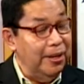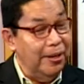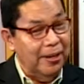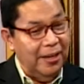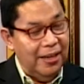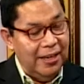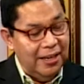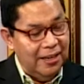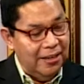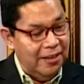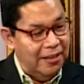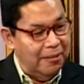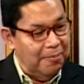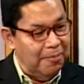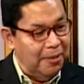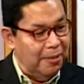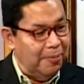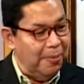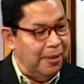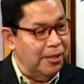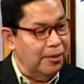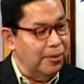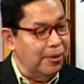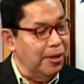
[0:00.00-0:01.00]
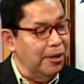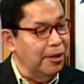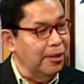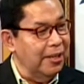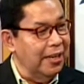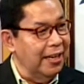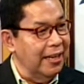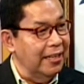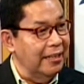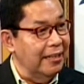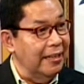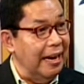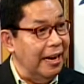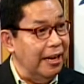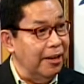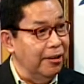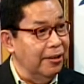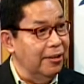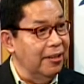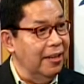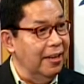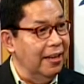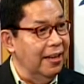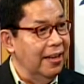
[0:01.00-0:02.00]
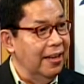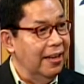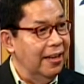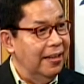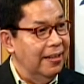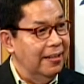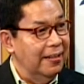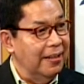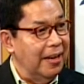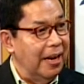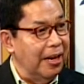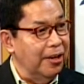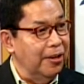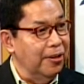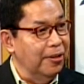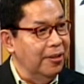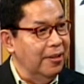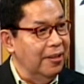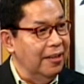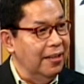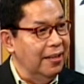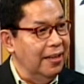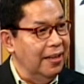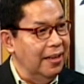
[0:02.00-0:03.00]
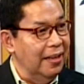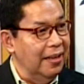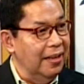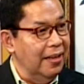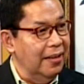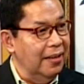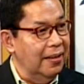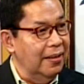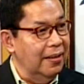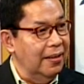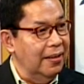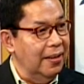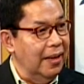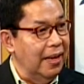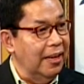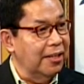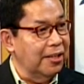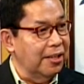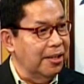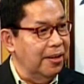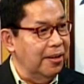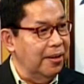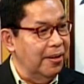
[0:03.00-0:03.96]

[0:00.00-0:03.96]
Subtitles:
Here in the Philippines, we're using a diode laser.